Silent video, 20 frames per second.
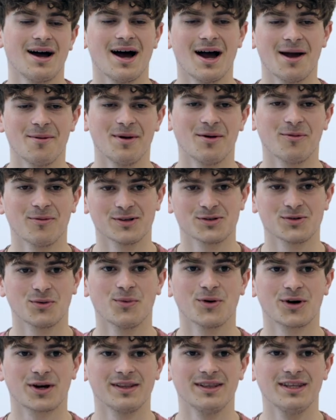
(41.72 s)
I may want to
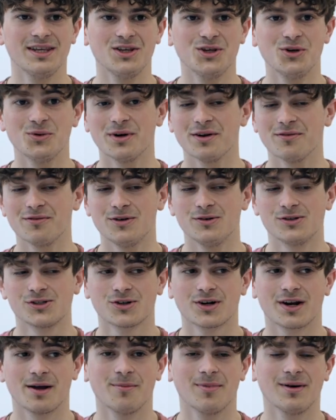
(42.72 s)
work in the EU in the
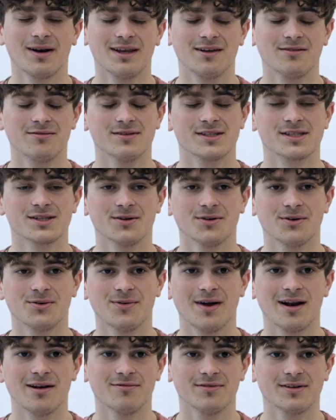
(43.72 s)
future, and I believe it's a
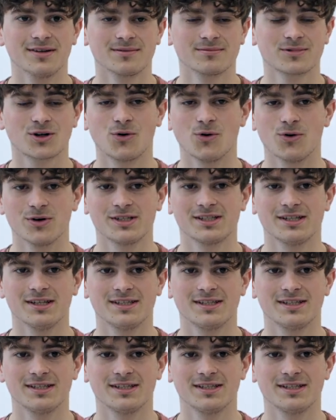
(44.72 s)
relevant course to